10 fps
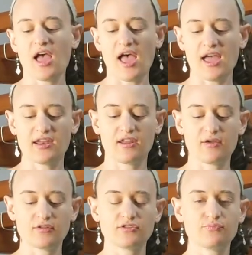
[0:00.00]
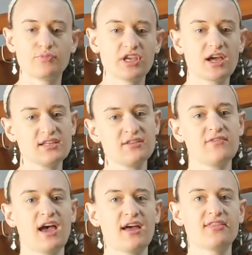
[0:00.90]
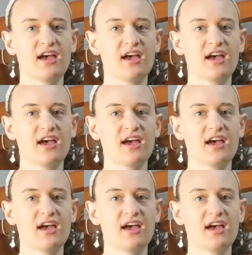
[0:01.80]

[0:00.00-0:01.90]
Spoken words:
And because of that,